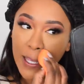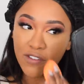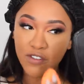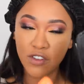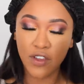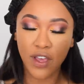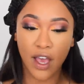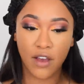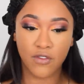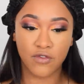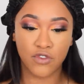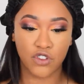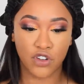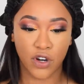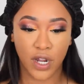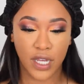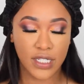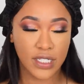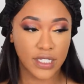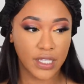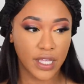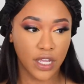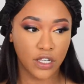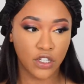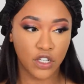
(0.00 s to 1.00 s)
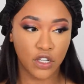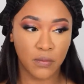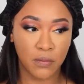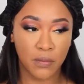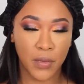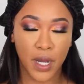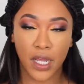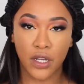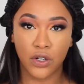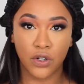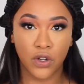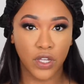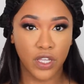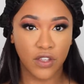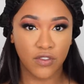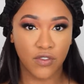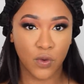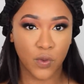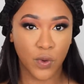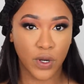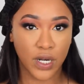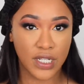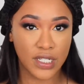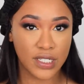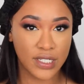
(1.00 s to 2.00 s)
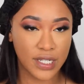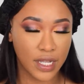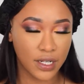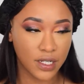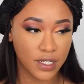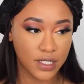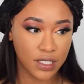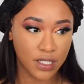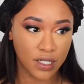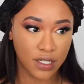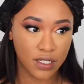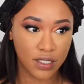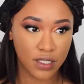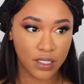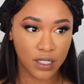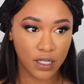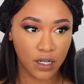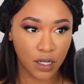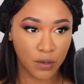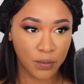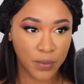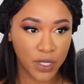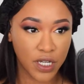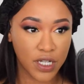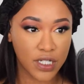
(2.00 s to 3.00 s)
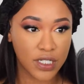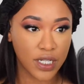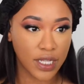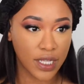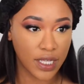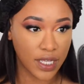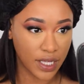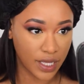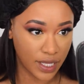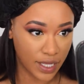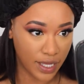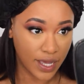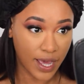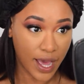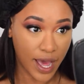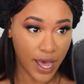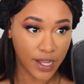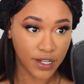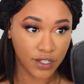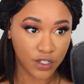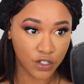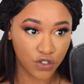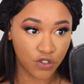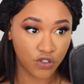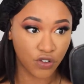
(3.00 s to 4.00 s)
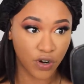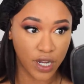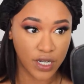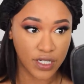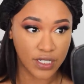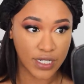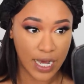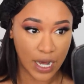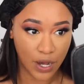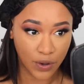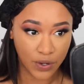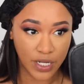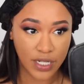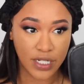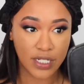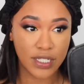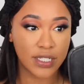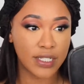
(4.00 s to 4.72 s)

If you have dry skin, you might not even want to set this concealer because it has dried down and